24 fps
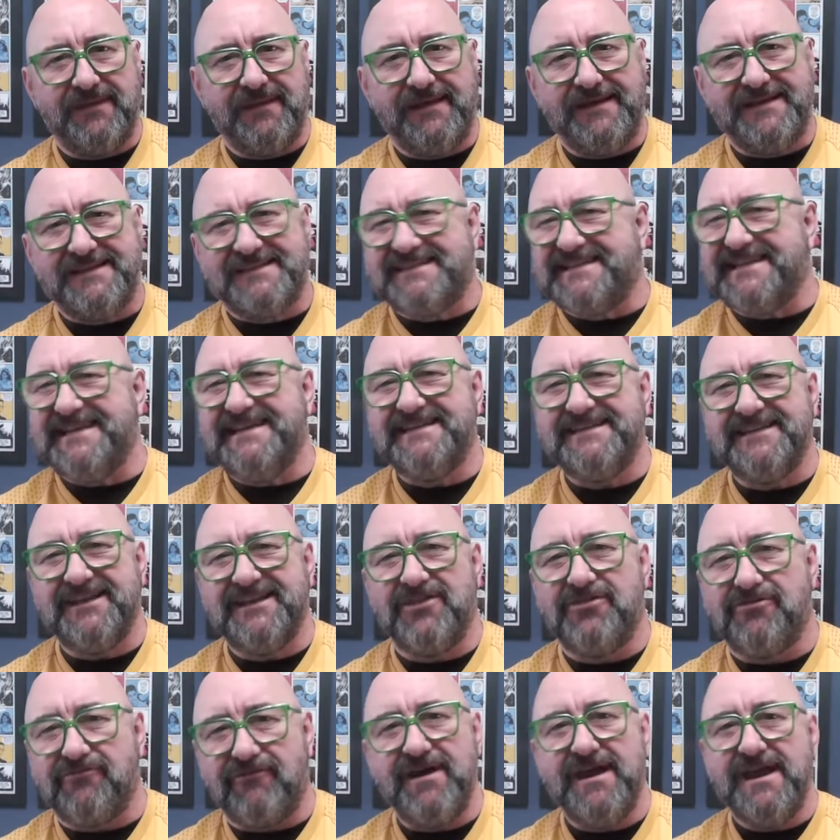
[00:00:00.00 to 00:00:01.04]
Season
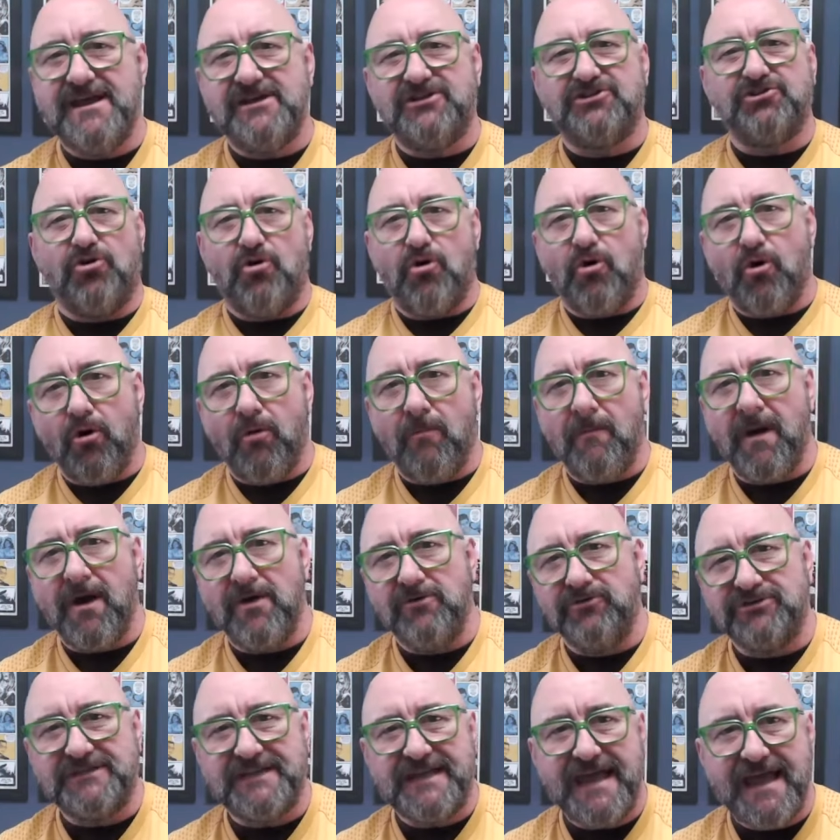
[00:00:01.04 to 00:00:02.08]
3 is
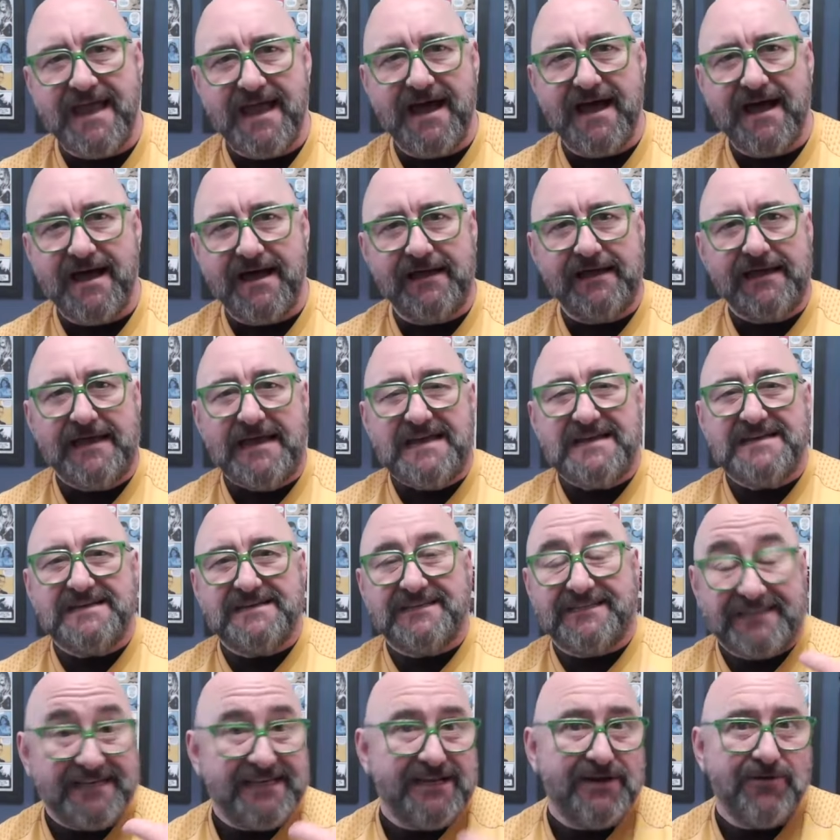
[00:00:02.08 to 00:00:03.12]
almost here.
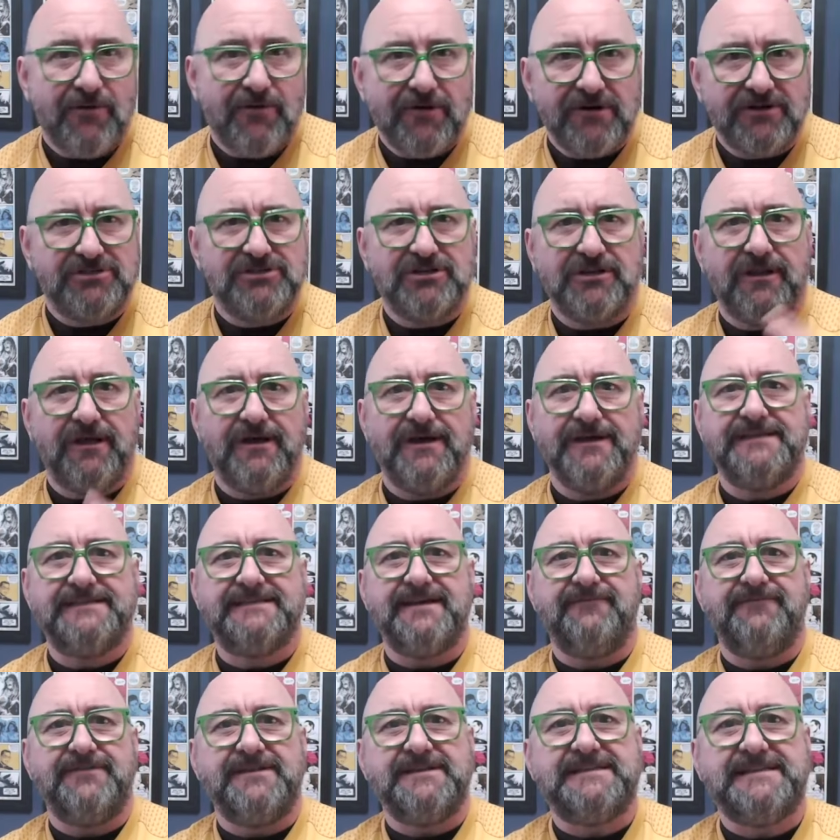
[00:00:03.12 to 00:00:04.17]
See you on July
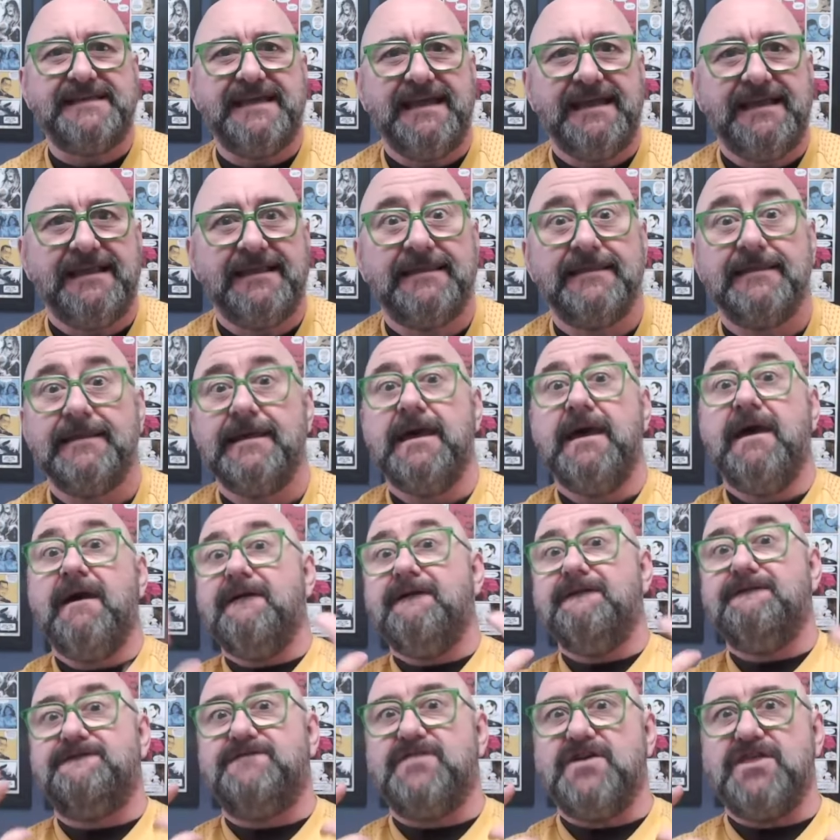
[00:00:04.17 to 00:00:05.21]
17th
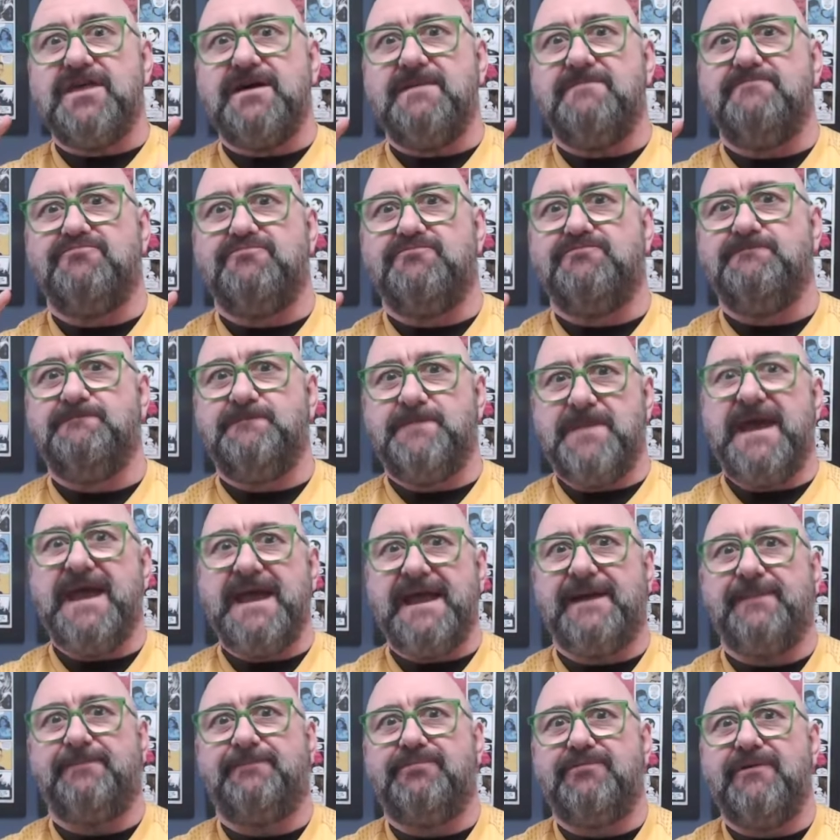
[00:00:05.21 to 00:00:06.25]
for the
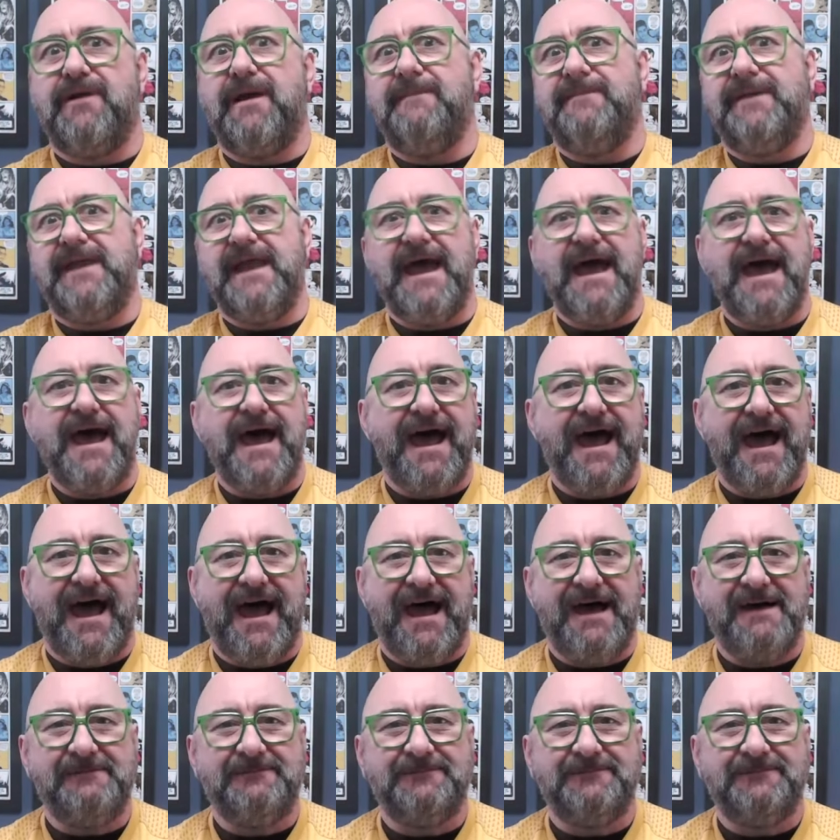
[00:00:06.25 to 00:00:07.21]
big premiere.